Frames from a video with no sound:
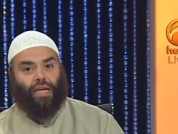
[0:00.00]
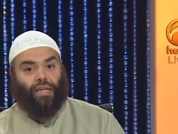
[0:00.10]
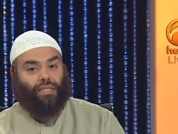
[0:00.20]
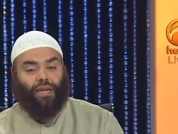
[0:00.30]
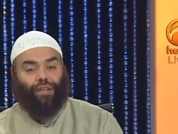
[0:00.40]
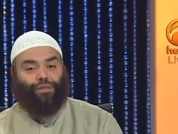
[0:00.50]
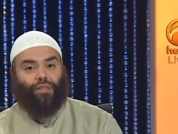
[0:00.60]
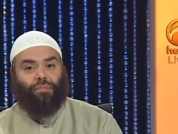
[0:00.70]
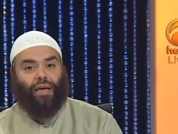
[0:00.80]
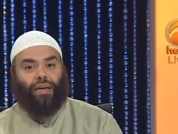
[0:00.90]
It is not for
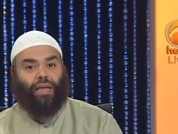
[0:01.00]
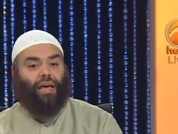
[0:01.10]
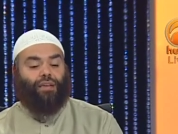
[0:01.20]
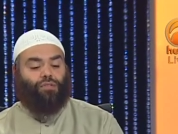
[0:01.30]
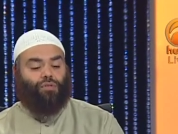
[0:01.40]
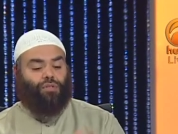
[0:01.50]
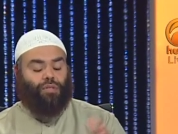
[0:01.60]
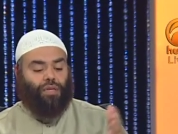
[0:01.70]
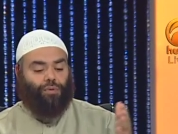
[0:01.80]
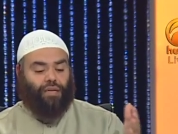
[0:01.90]
the mankind to
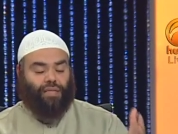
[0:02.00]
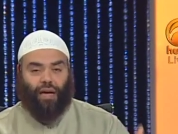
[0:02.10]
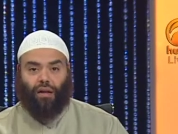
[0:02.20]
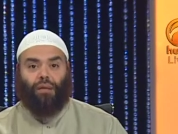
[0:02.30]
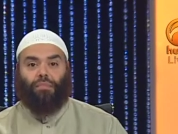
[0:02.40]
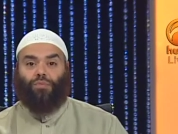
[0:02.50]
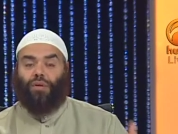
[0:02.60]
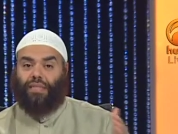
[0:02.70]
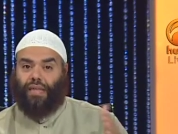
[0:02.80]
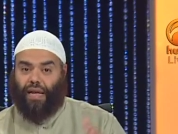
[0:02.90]
see what is haram and
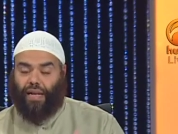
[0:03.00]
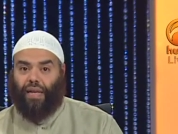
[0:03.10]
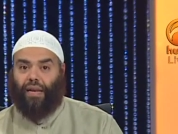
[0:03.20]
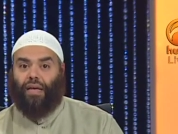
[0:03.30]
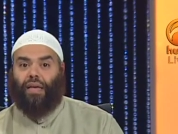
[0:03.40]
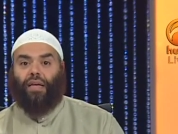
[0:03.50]
what is halal.